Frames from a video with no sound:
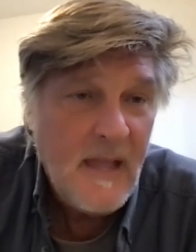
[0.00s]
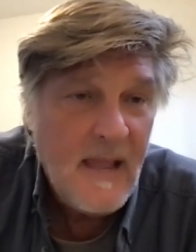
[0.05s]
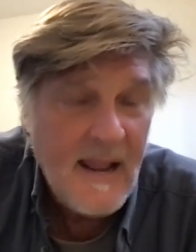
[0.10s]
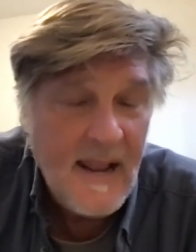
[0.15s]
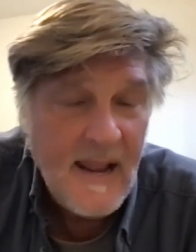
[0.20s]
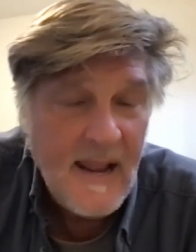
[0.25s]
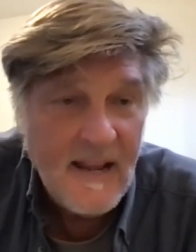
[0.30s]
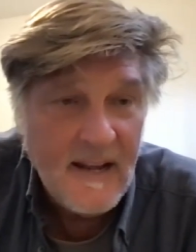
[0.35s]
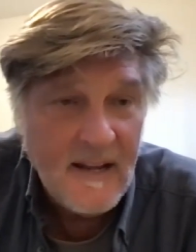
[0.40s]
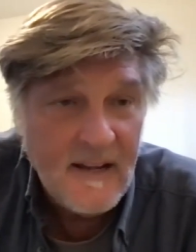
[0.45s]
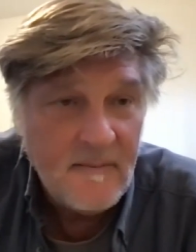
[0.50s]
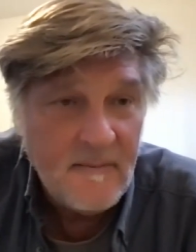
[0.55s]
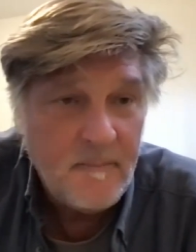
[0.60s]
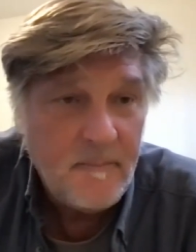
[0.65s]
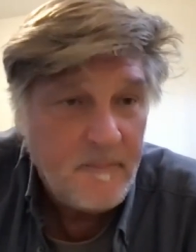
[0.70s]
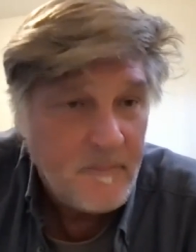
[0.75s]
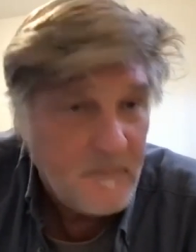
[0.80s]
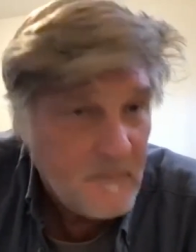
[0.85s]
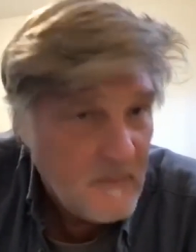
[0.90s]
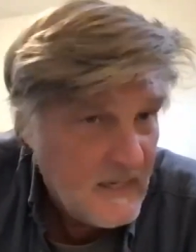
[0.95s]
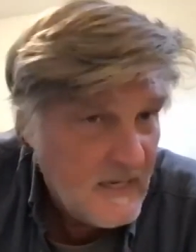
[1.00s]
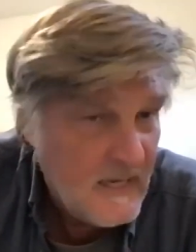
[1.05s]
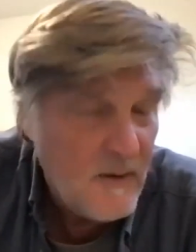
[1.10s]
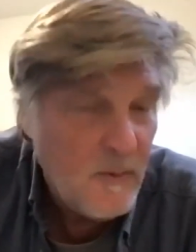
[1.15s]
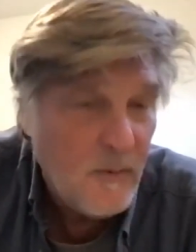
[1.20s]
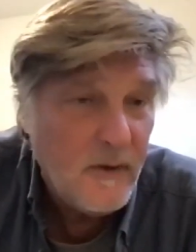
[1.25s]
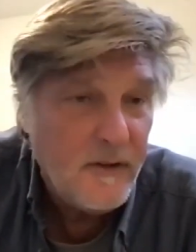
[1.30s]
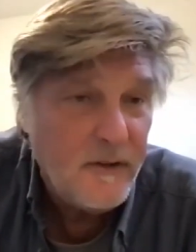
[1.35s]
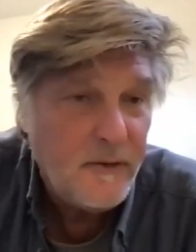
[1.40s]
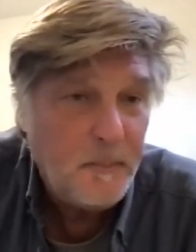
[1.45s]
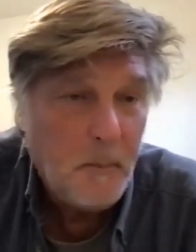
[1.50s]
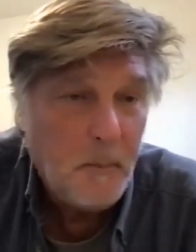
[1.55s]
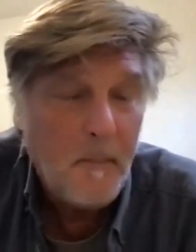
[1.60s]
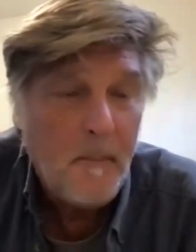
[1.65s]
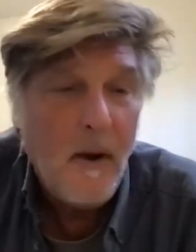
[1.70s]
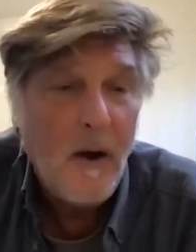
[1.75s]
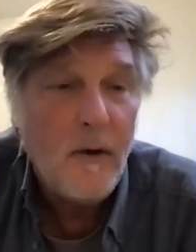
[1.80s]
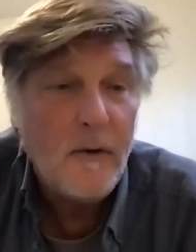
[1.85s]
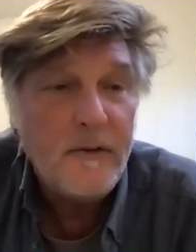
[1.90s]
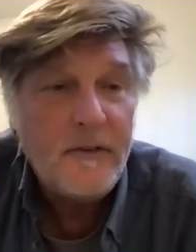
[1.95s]
And he was
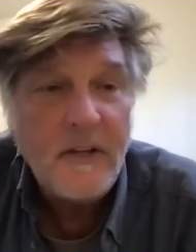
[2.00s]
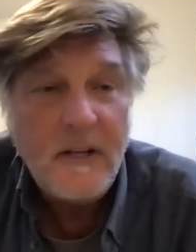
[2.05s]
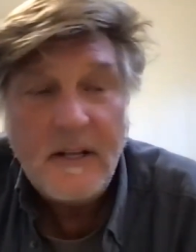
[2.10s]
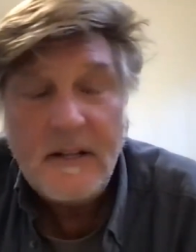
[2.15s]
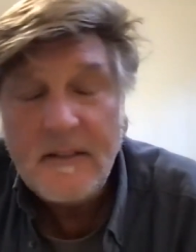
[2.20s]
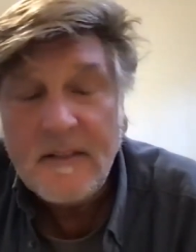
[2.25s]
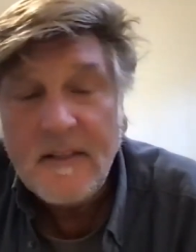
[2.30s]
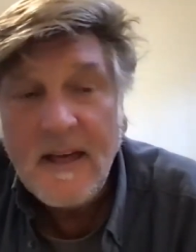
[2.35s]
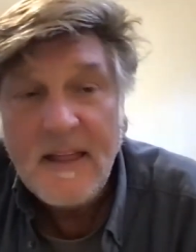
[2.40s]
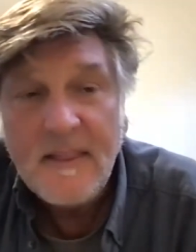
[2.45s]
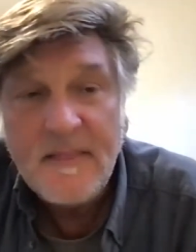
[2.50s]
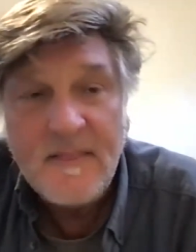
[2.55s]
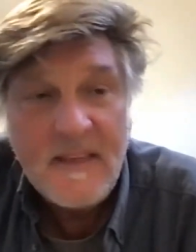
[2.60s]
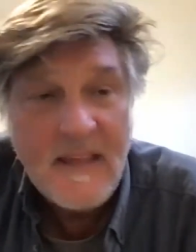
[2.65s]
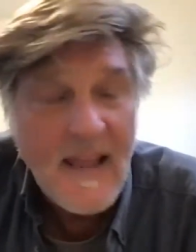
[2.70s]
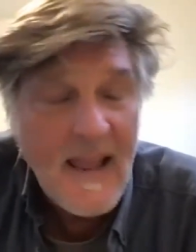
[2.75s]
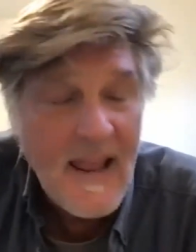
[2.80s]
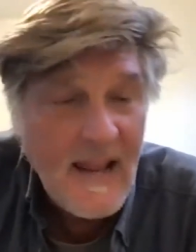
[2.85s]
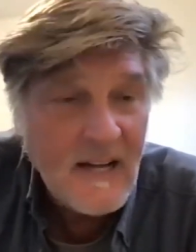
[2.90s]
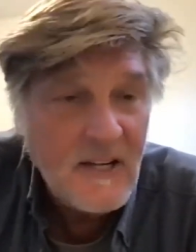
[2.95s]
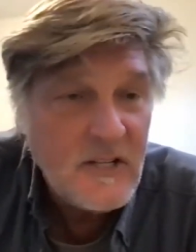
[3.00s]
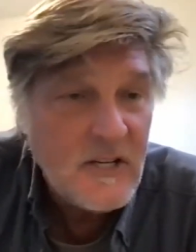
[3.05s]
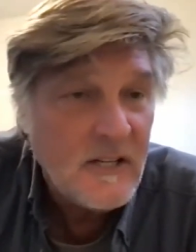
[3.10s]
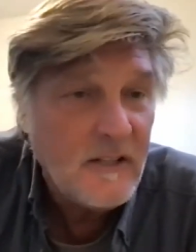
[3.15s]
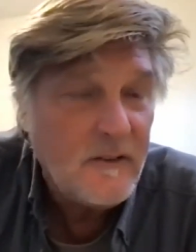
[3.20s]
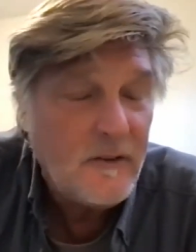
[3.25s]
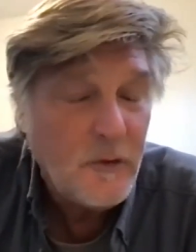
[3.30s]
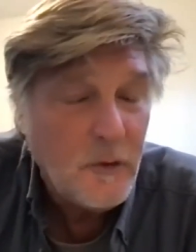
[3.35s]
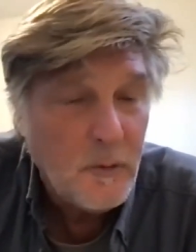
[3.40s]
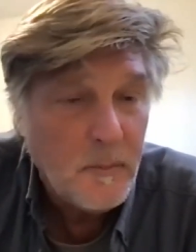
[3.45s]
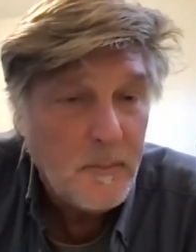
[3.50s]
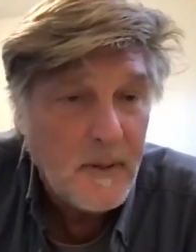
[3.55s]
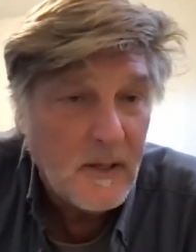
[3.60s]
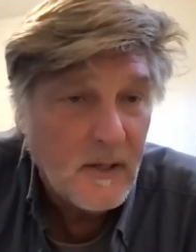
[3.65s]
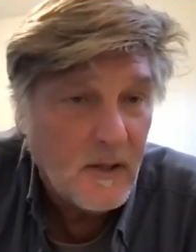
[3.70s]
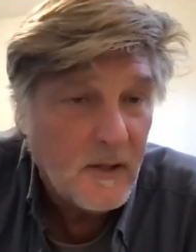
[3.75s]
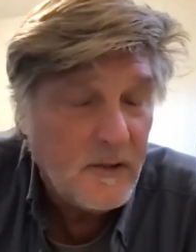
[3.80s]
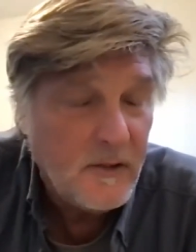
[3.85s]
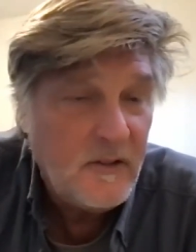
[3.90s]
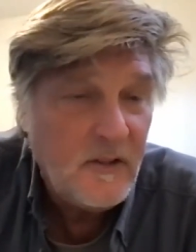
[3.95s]
proposing that the ancients who
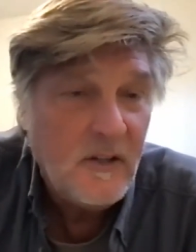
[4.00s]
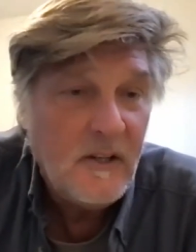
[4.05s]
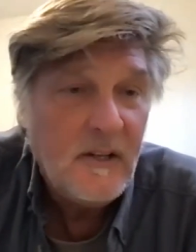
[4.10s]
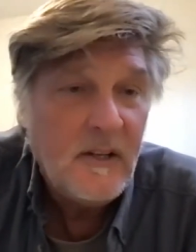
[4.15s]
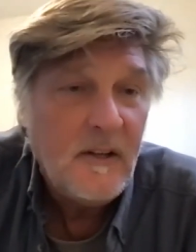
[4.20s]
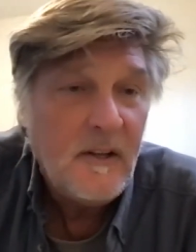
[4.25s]
build